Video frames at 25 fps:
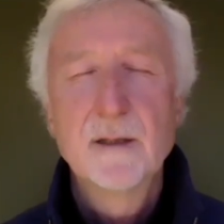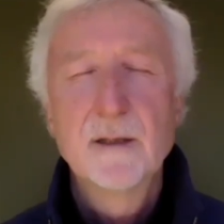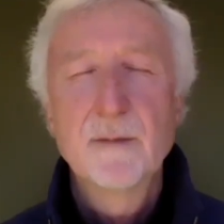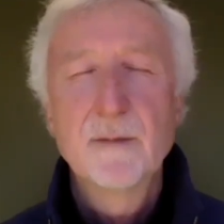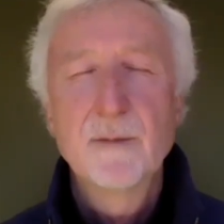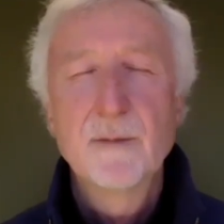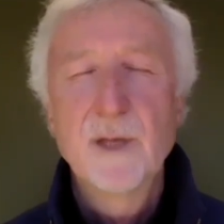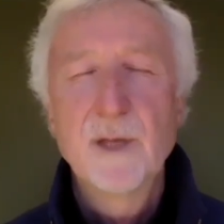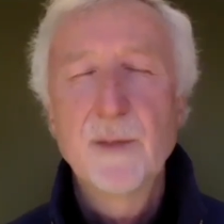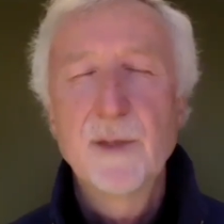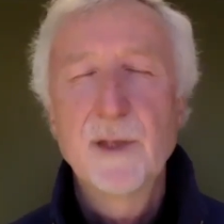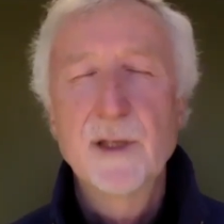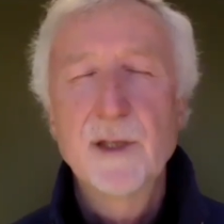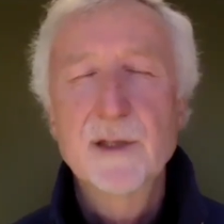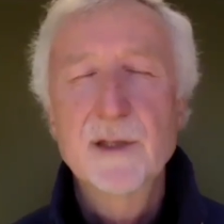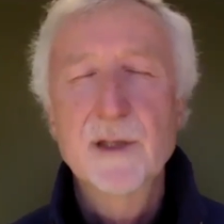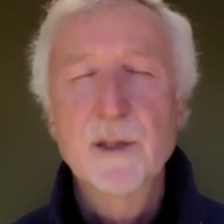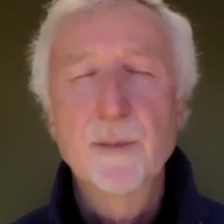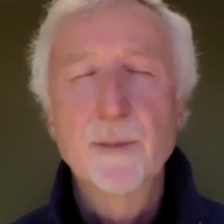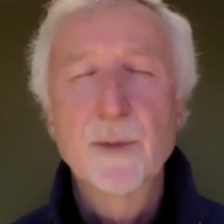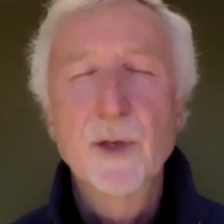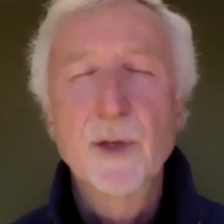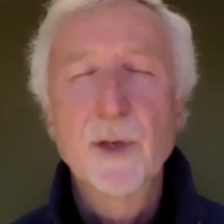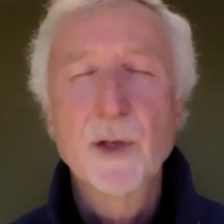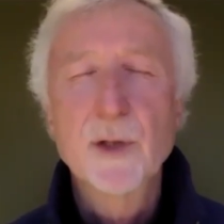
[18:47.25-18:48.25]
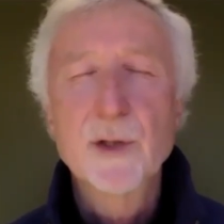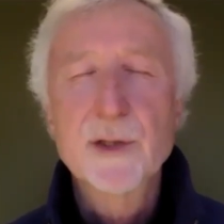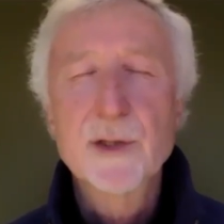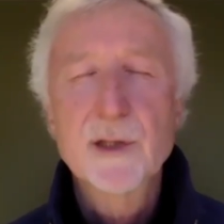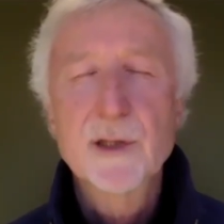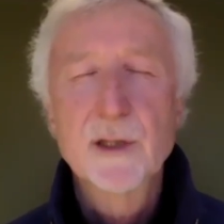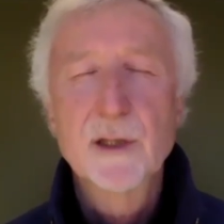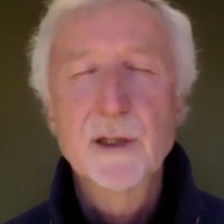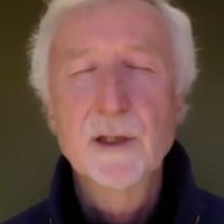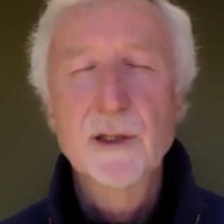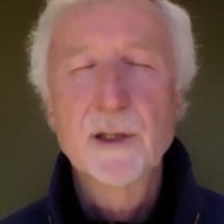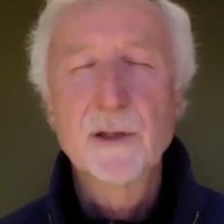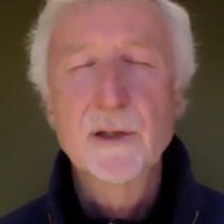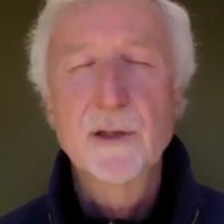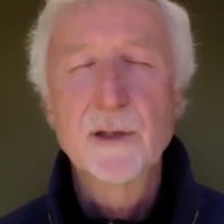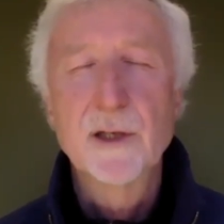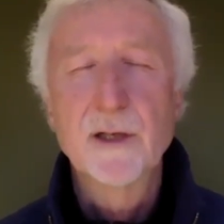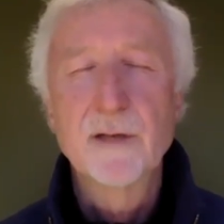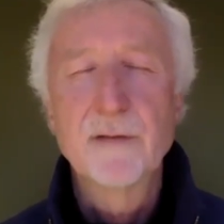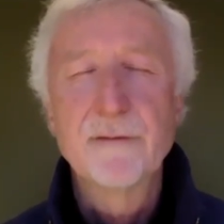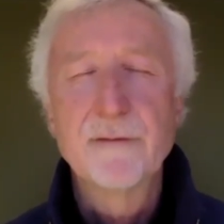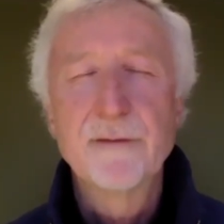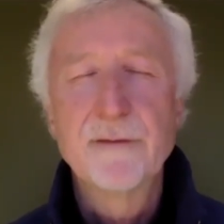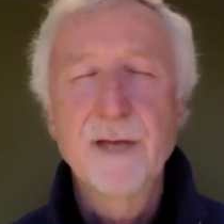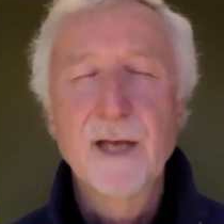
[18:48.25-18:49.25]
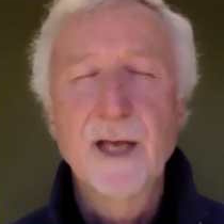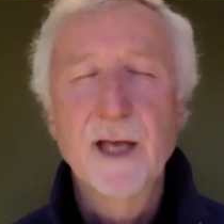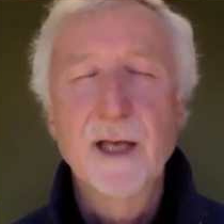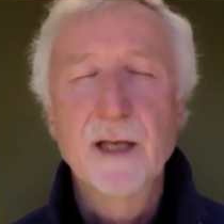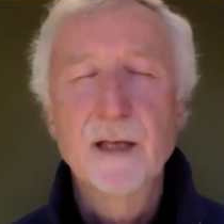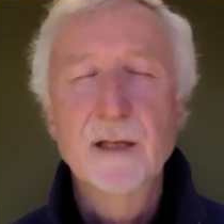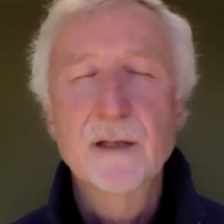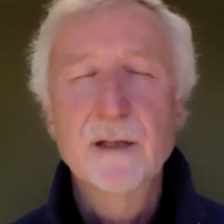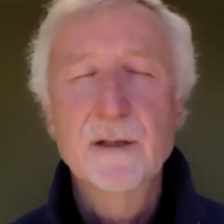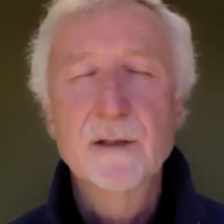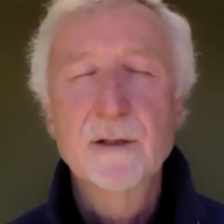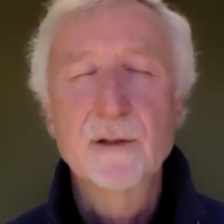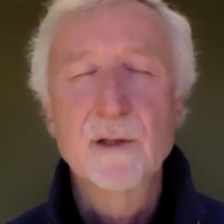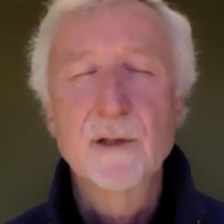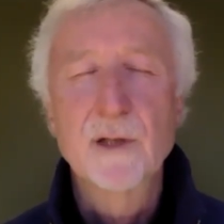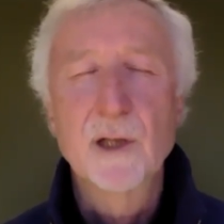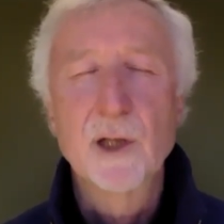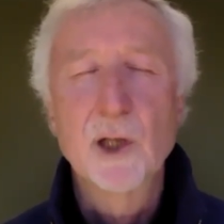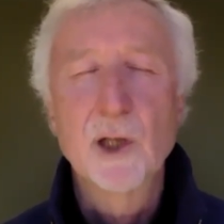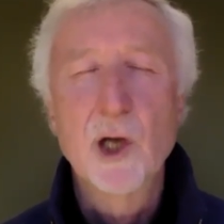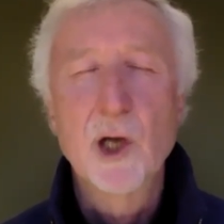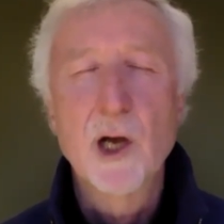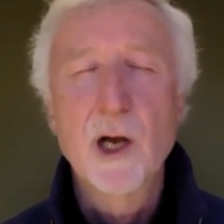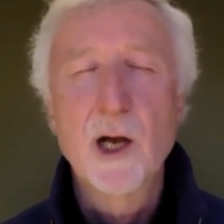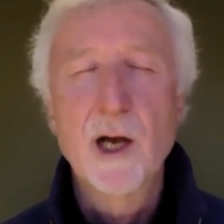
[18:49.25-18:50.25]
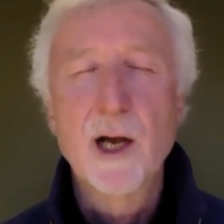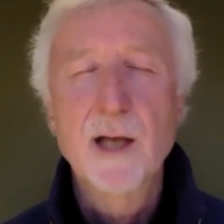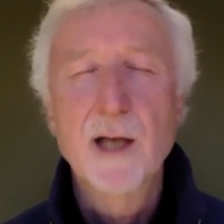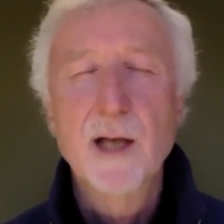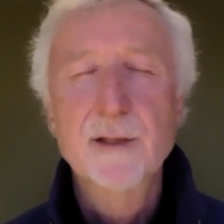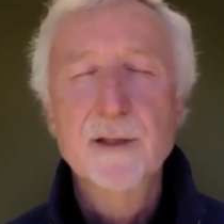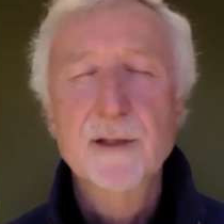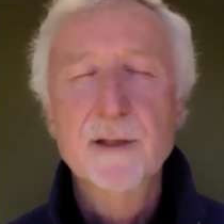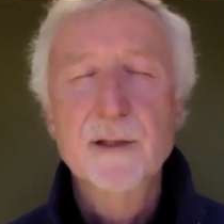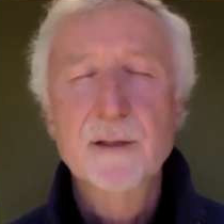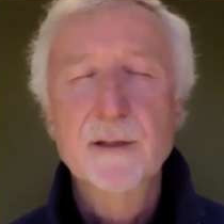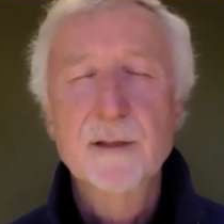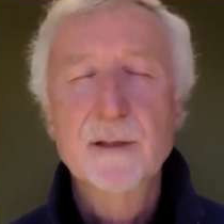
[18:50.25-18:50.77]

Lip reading: Maybe it's a person or an event or a loss.